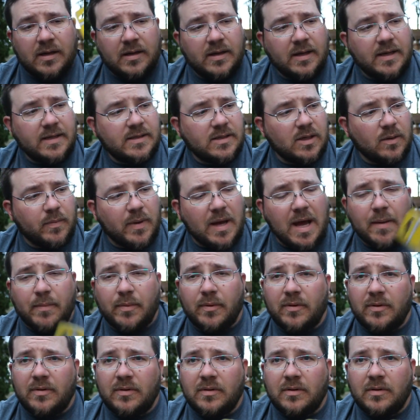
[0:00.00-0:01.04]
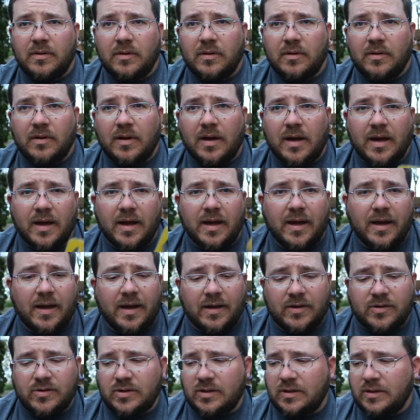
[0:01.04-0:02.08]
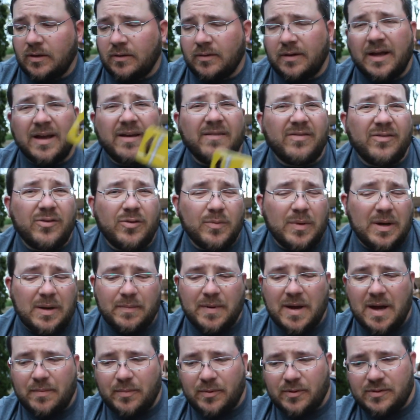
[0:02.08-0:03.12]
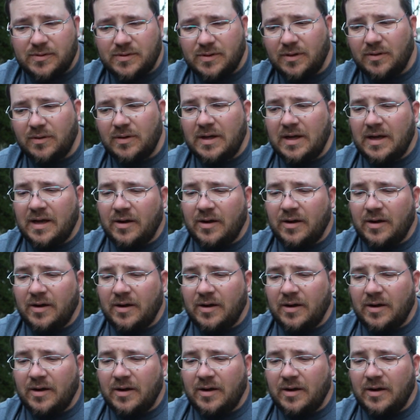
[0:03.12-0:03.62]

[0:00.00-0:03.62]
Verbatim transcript: Nice little popper. I actually don't have too many poppers, so